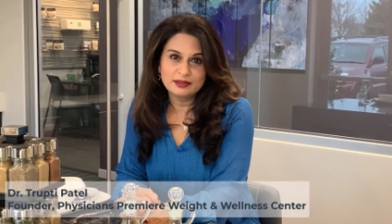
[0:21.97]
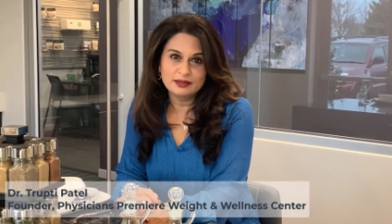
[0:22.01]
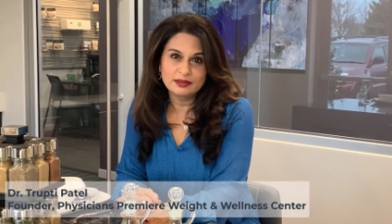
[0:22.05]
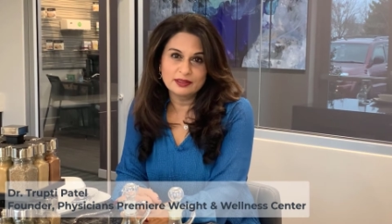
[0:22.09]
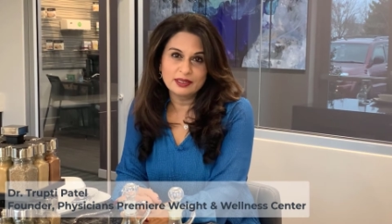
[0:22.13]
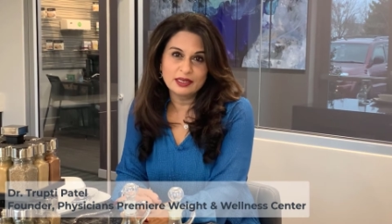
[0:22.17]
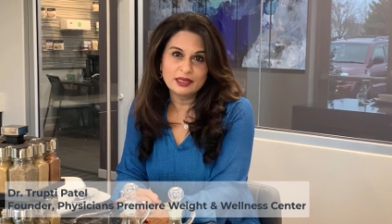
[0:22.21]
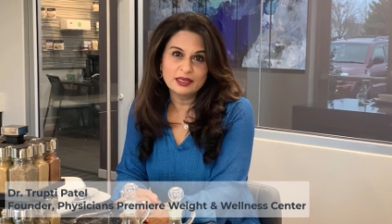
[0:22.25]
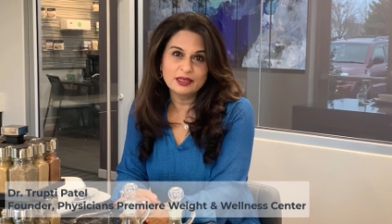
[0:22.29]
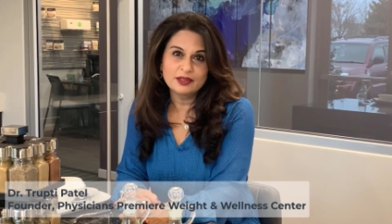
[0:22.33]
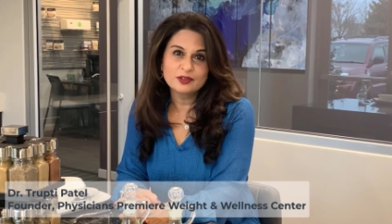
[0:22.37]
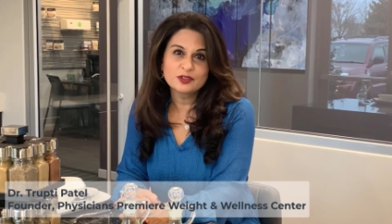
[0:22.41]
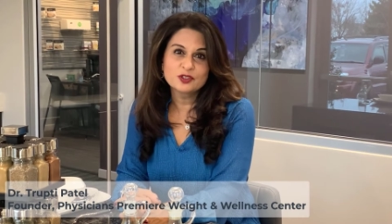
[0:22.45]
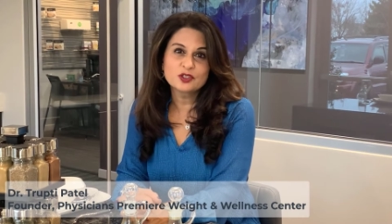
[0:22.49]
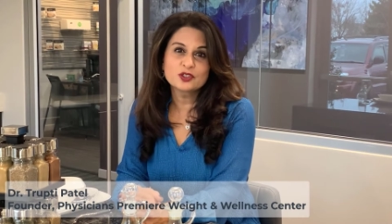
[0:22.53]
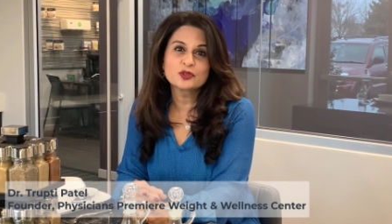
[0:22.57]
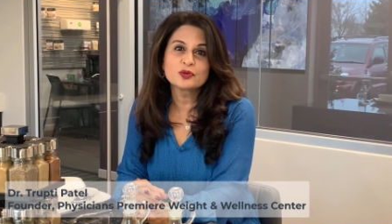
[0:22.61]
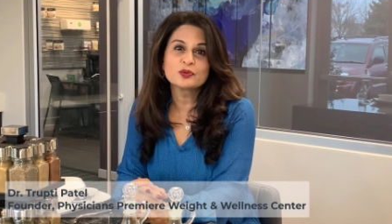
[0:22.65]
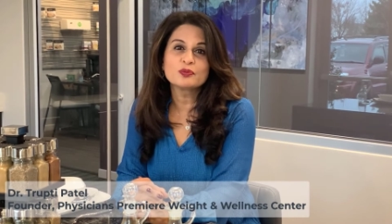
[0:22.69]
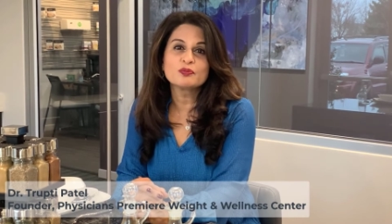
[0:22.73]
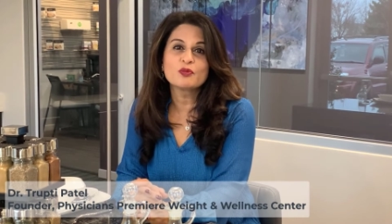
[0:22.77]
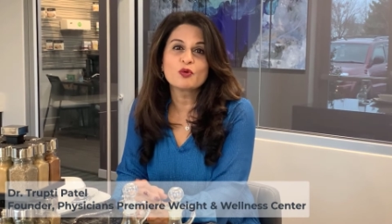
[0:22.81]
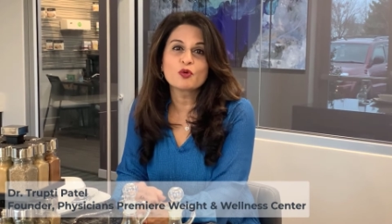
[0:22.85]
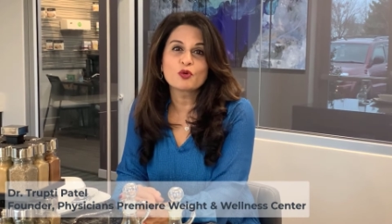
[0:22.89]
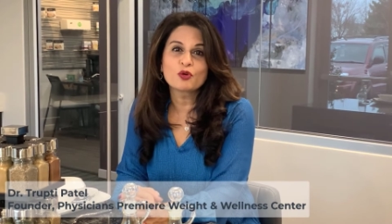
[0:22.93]
leading to
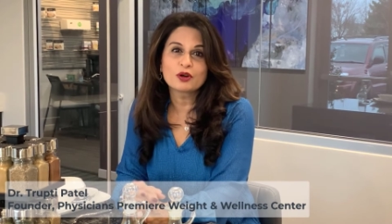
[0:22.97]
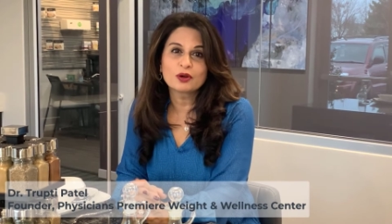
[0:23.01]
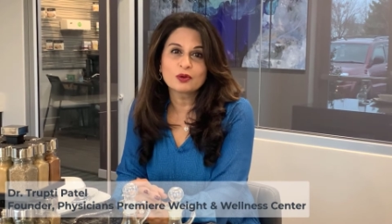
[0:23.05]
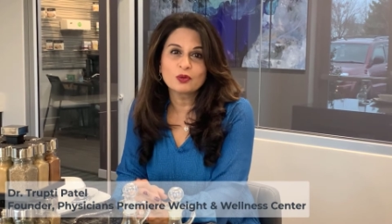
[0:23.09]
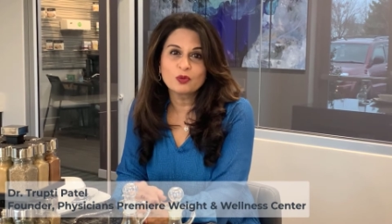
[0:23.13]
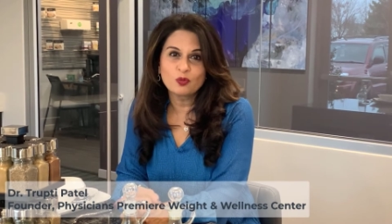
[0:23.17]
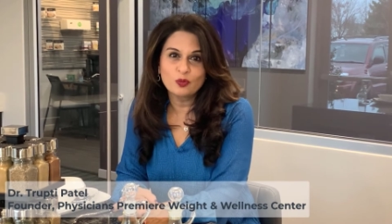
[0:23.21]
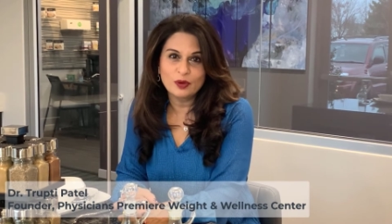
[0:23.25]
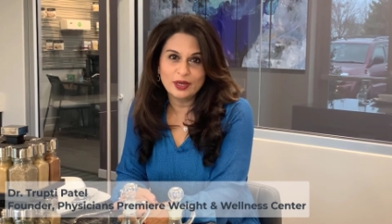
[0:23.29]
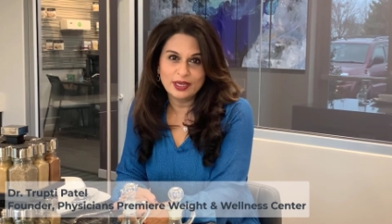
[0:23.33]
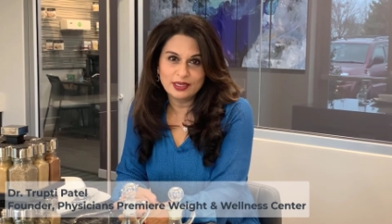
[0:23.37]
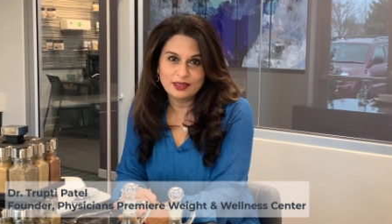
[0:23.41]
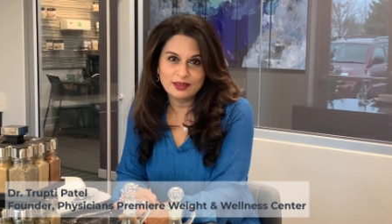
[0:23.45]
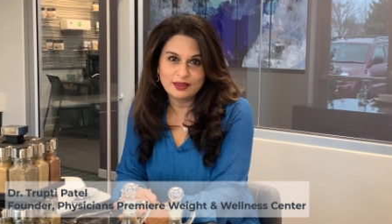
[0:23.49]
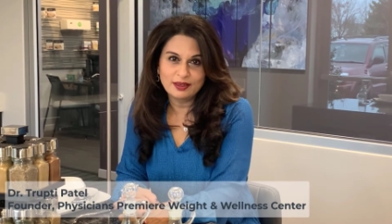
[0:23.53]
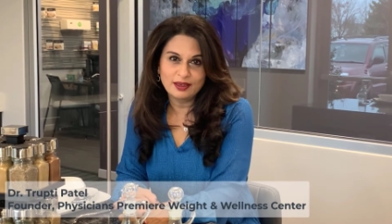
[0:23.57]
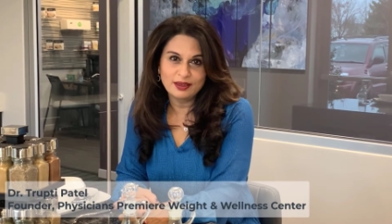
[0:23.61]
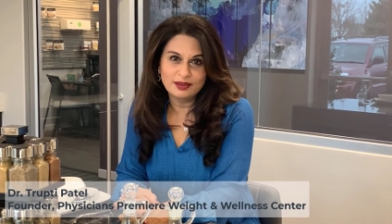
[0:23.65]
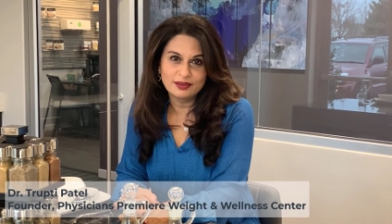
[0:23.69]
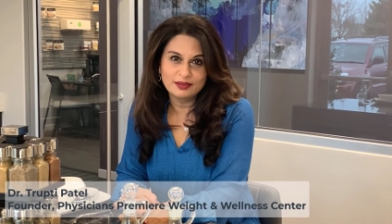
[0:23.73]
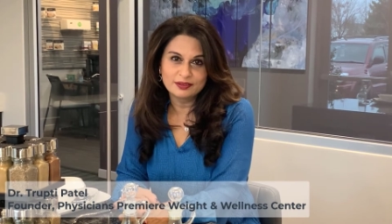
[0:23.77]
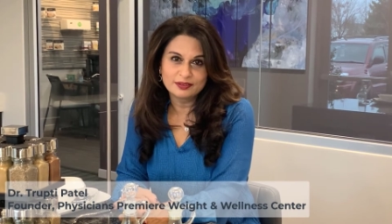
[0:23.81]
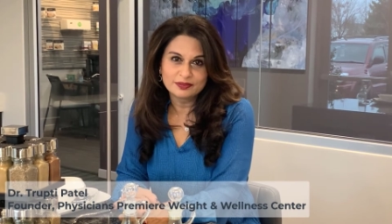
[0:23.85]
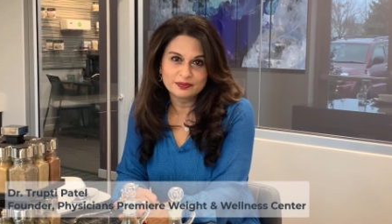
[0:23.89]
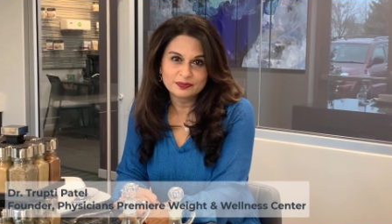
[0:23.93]
more weight
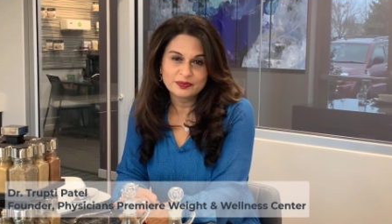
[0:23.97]
gain.